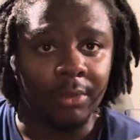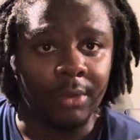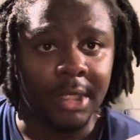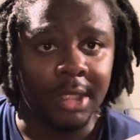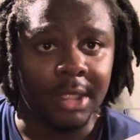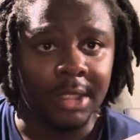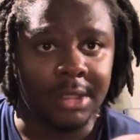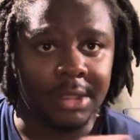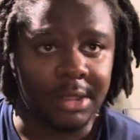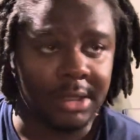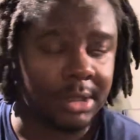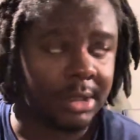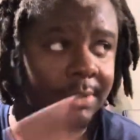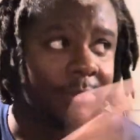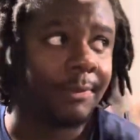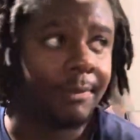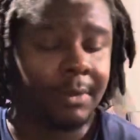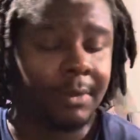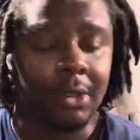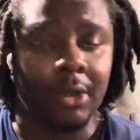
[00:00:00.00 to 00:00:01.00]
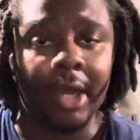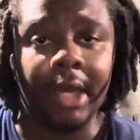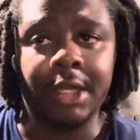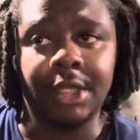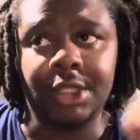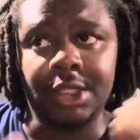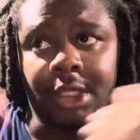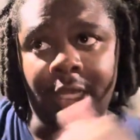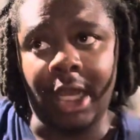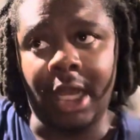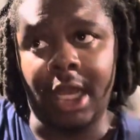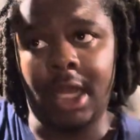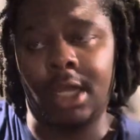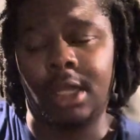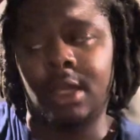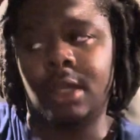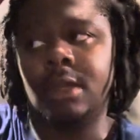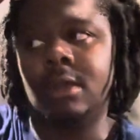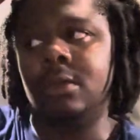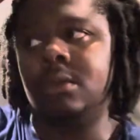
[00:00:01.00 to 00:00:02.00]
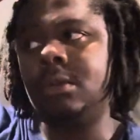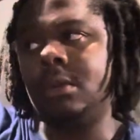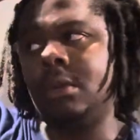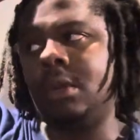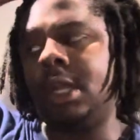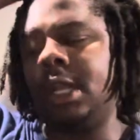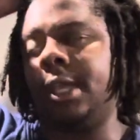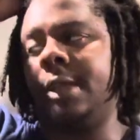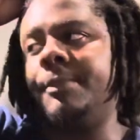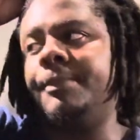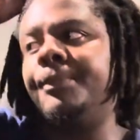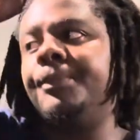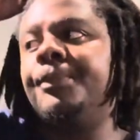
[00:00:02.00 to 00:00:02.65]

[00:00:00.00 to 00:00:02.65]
ways and he flew out of Chicago, right?